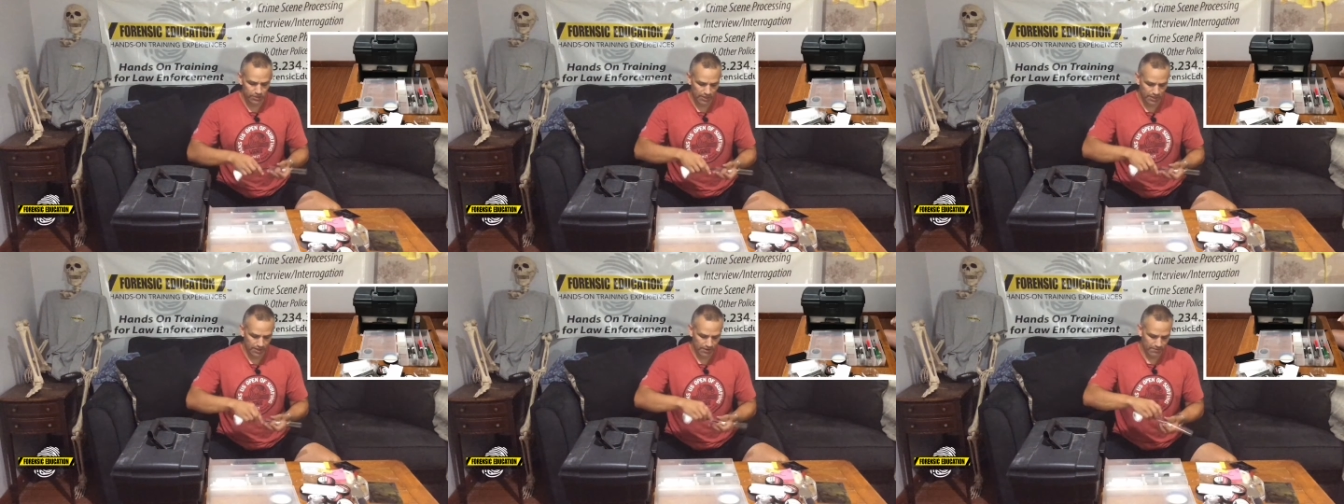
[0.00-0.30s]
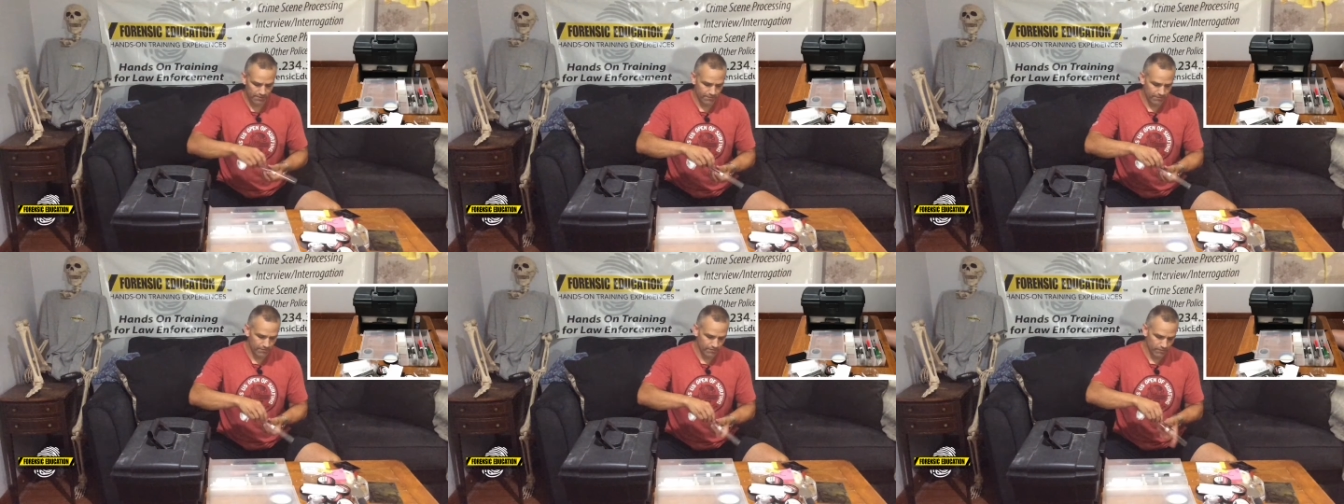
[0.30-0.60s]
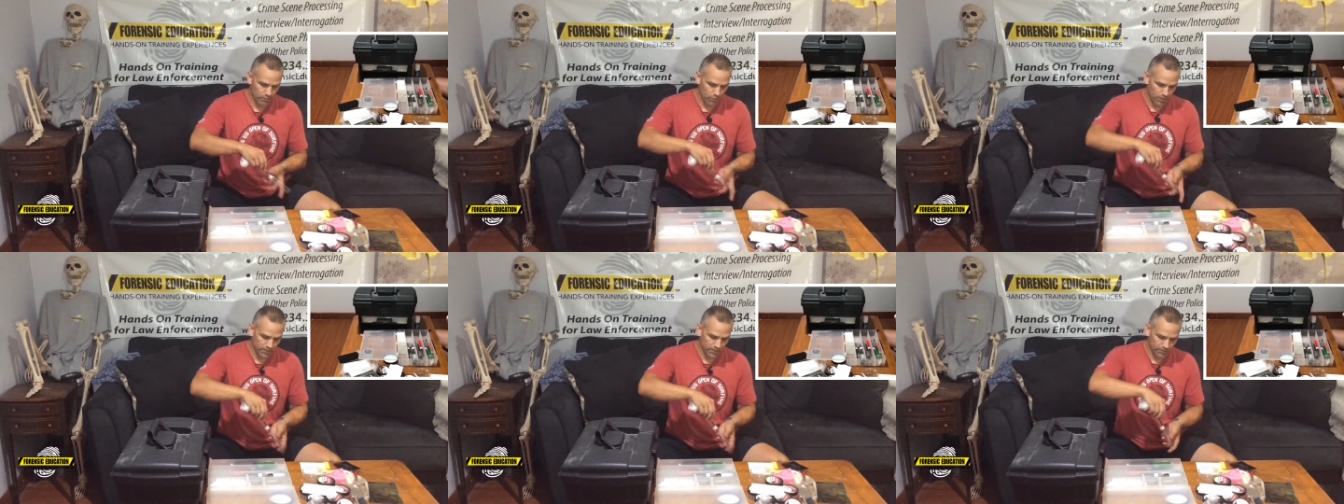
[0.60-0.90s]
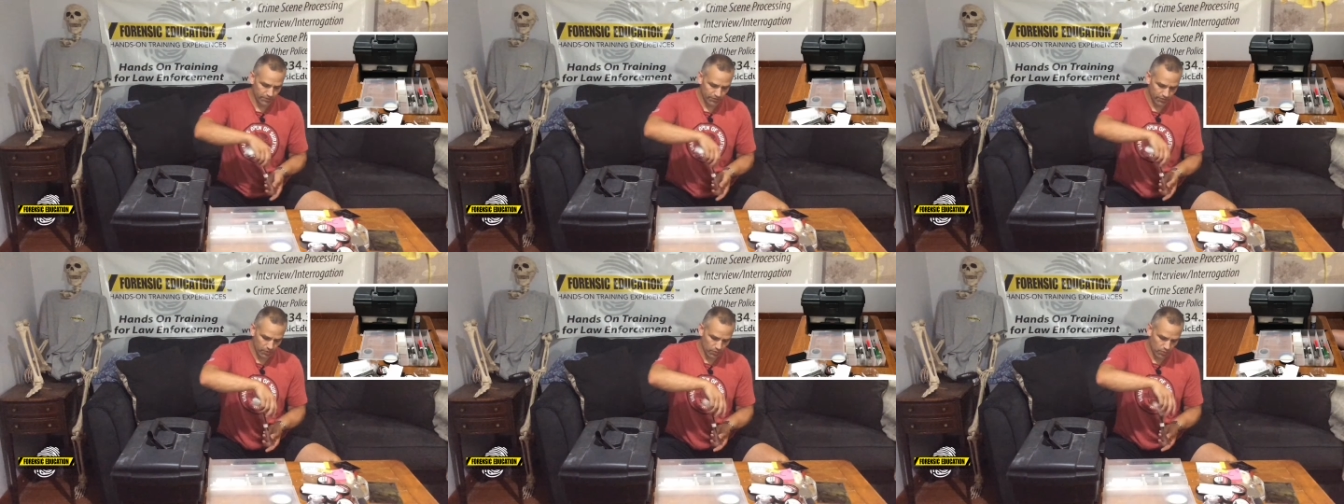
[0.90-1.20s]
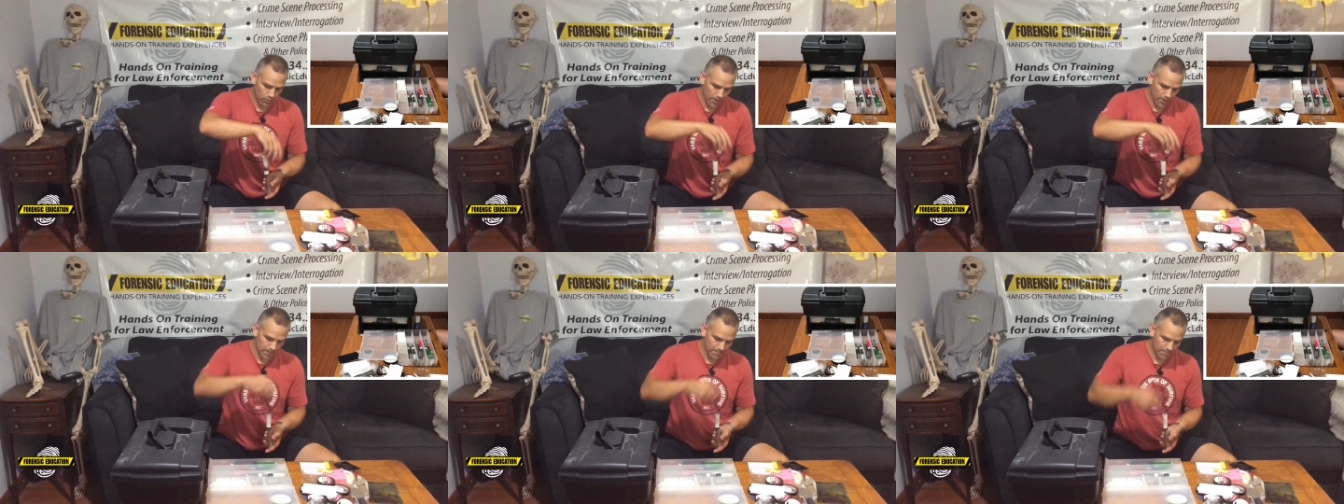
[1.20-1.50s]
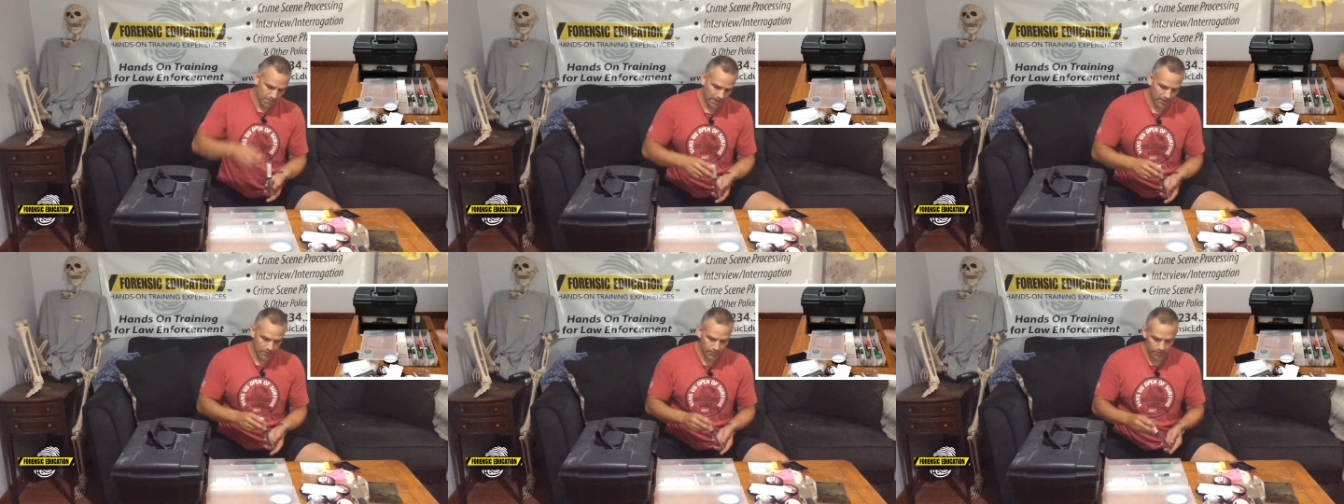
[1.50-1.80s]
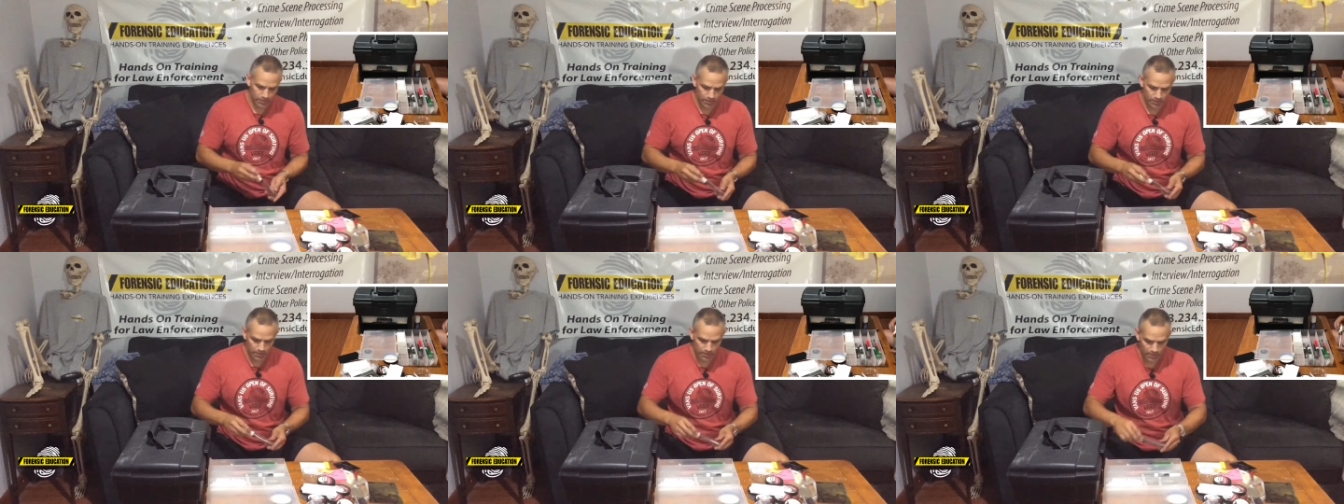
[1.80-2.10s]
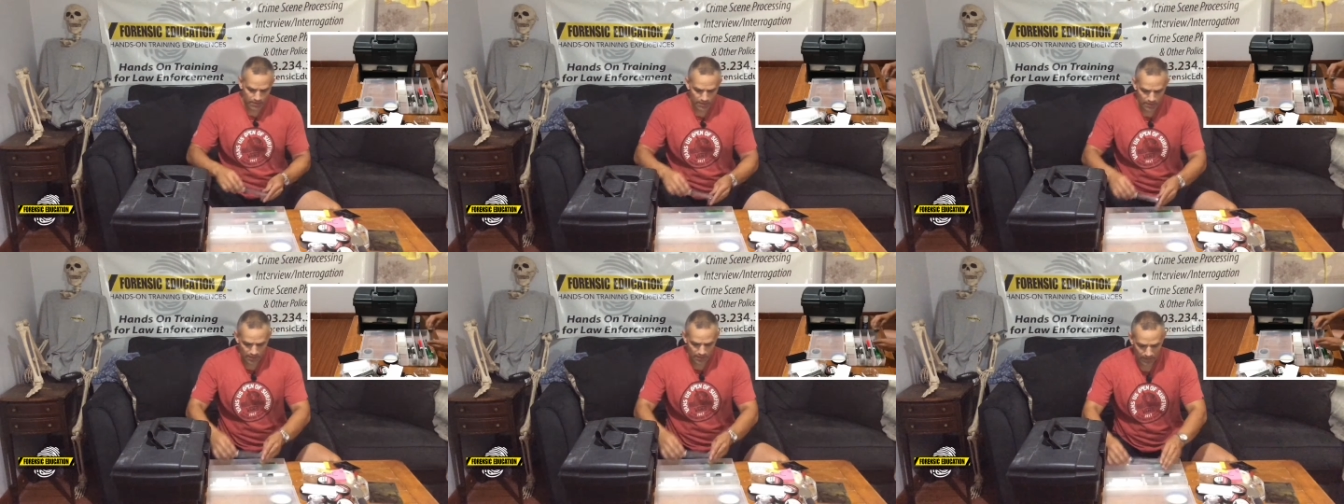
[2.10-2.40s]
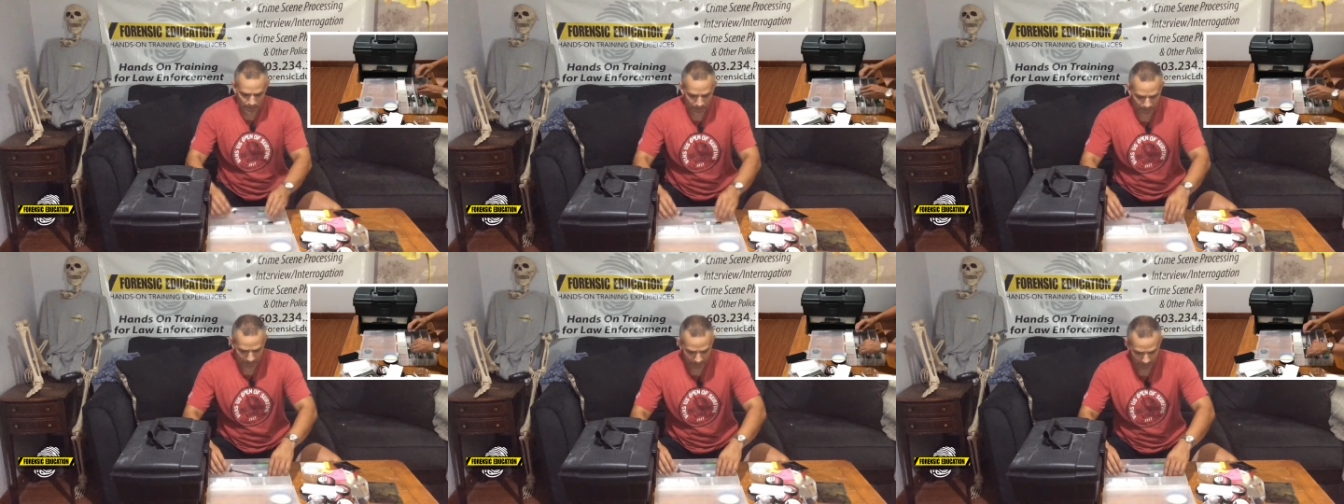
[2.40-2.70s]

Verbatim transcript: I have ones for white powder. I